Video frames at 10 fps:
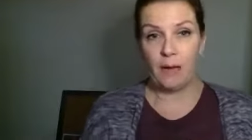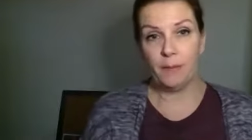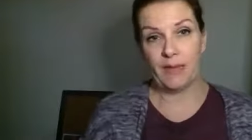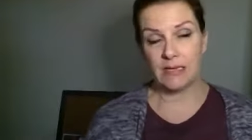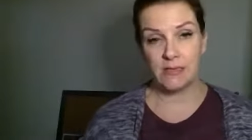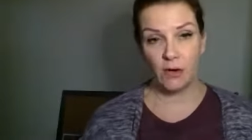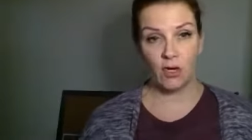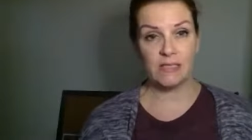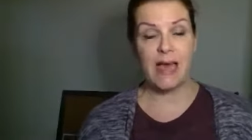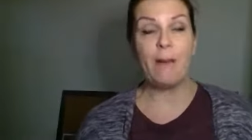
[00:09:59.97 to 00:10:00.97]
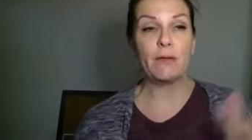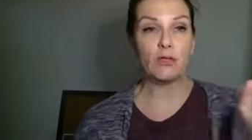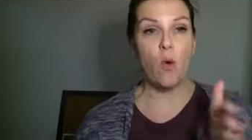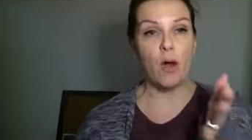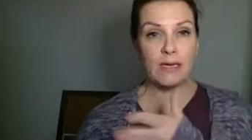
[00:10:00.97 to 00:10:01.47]
because there is that much
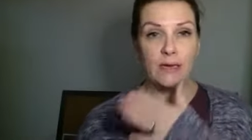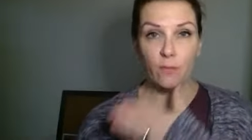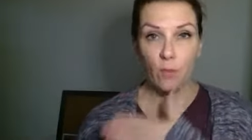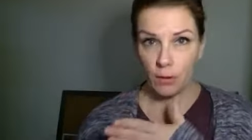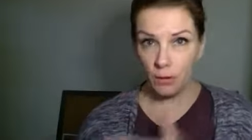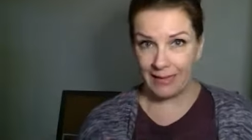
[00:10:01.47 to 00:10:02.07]
quantity of oil